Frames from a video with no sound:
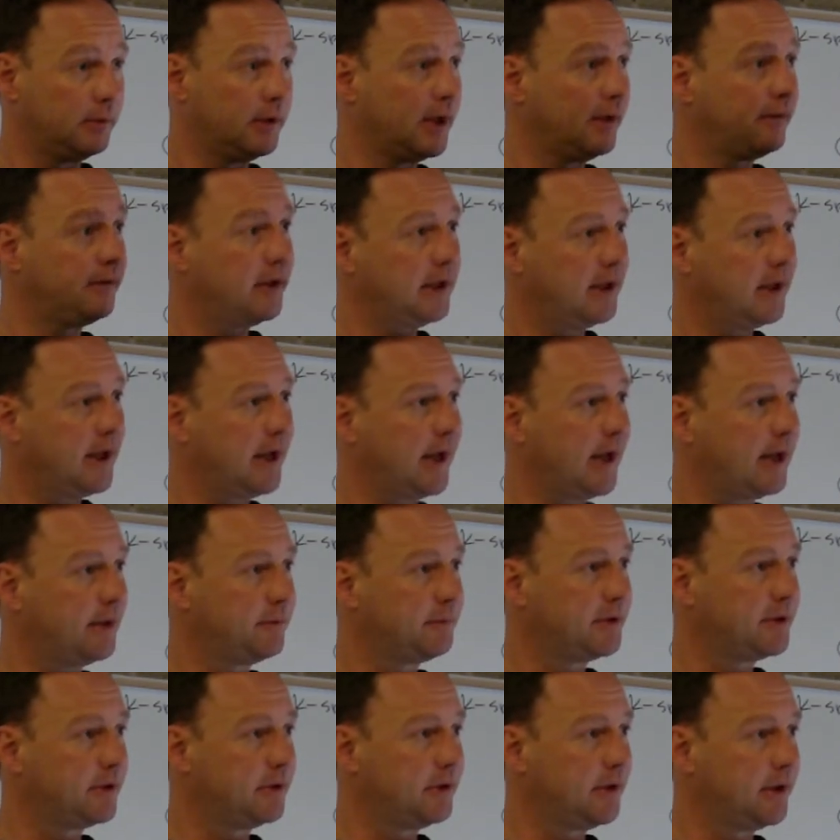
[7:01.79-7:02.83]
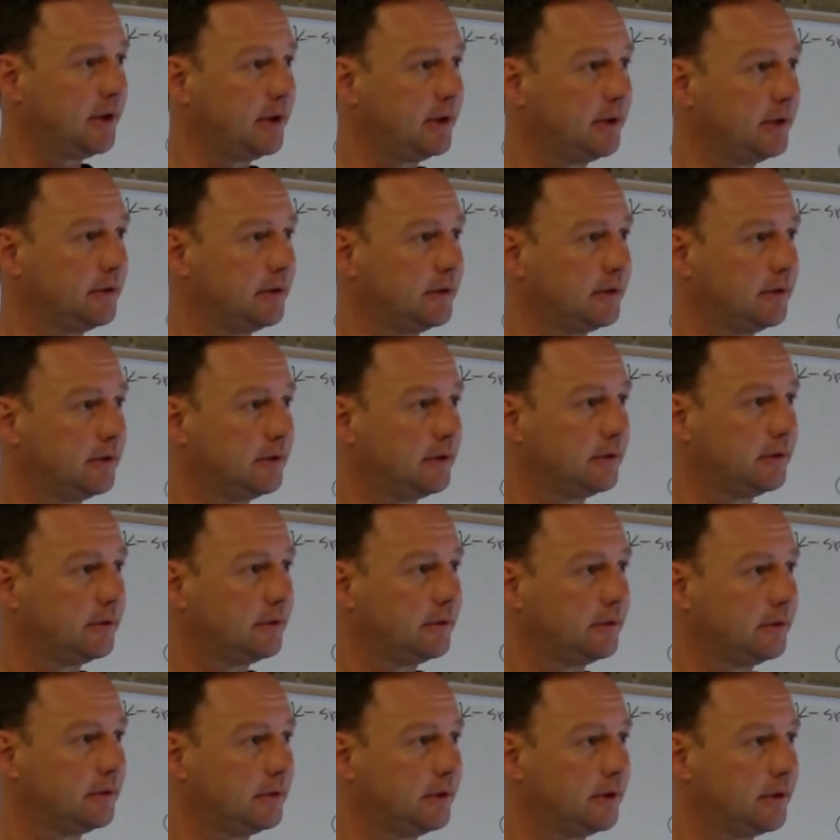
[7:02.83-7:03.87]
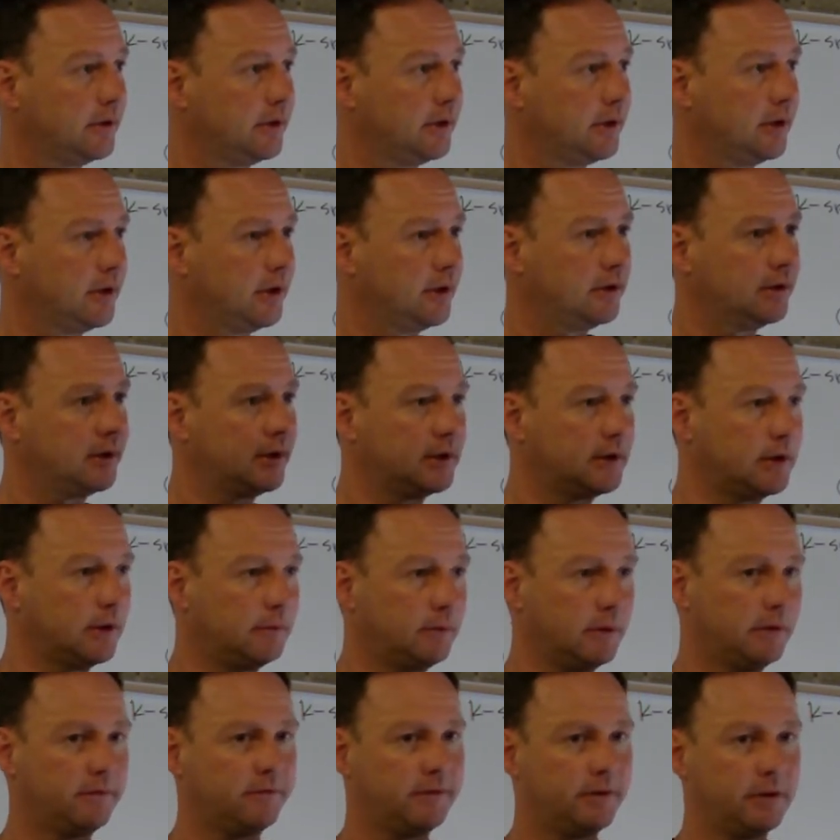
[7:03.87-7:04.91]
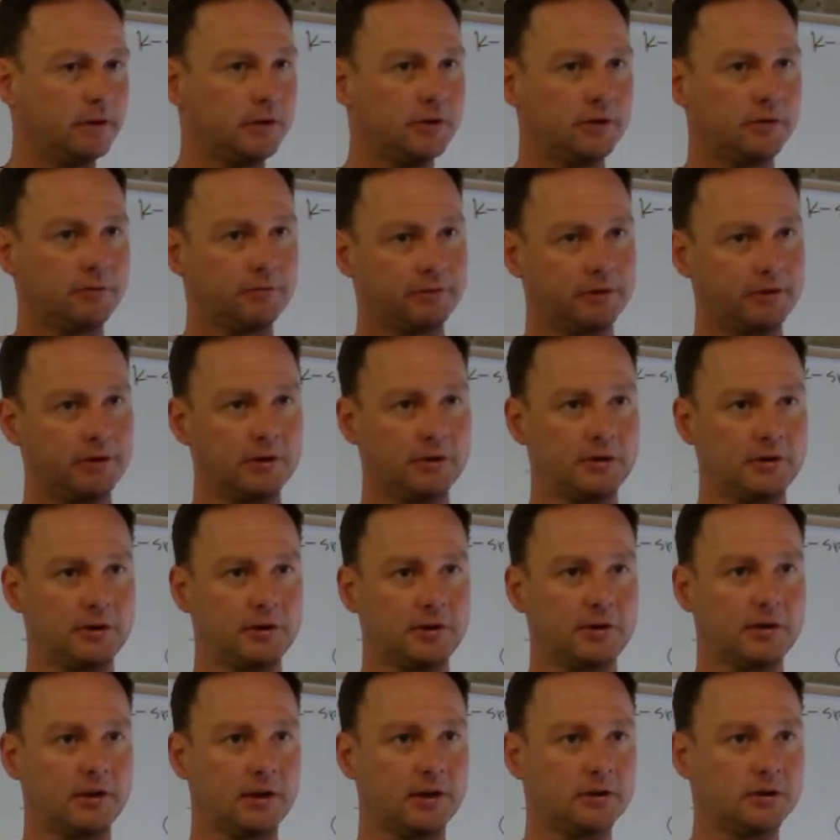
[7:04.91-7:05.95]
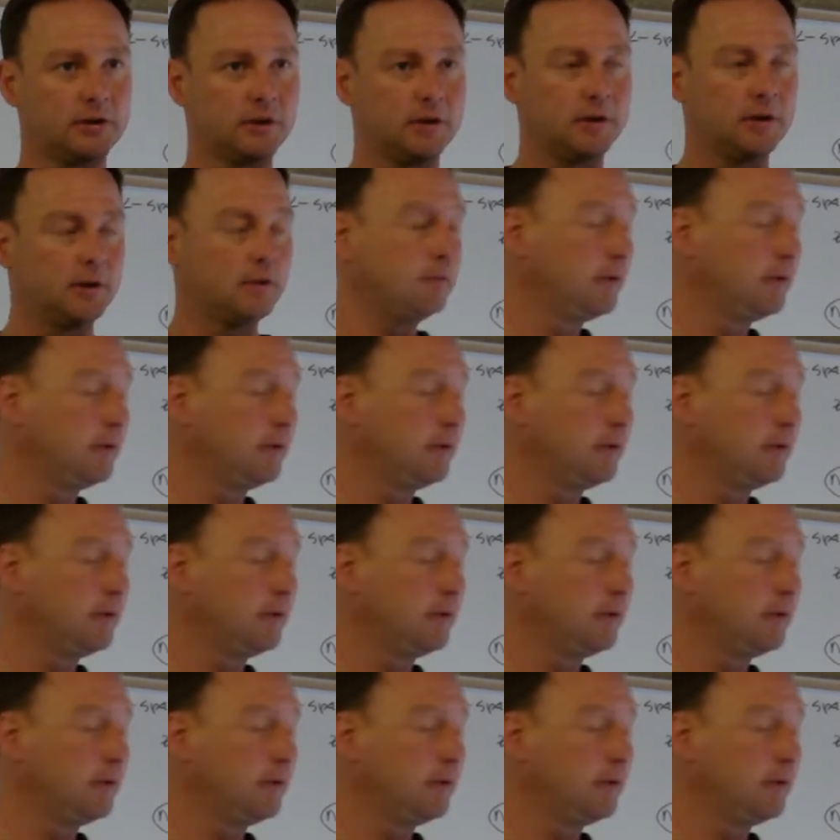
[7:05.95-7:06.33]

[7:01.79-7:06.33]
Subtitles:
have any gaps in there? Like did we fill, for this discussion, did